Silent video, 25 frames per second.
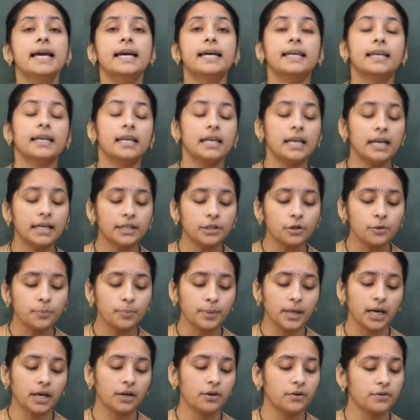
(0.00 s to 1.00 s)
Relative
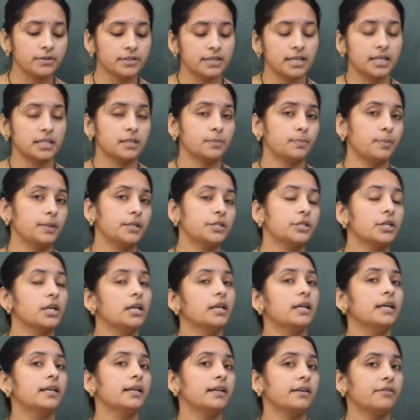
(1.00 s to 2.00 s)
pronouns
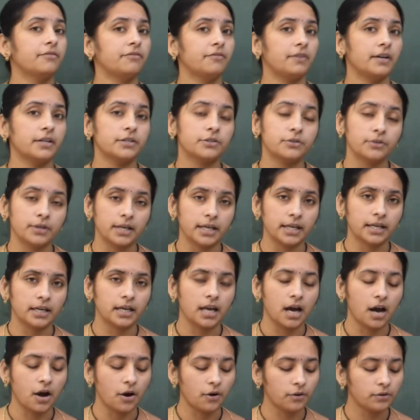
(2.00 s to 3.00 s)
especially refer to a
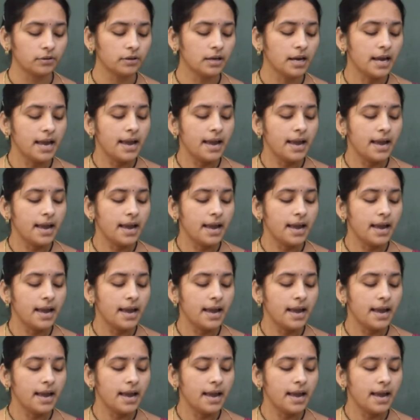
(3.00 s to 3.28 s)
noun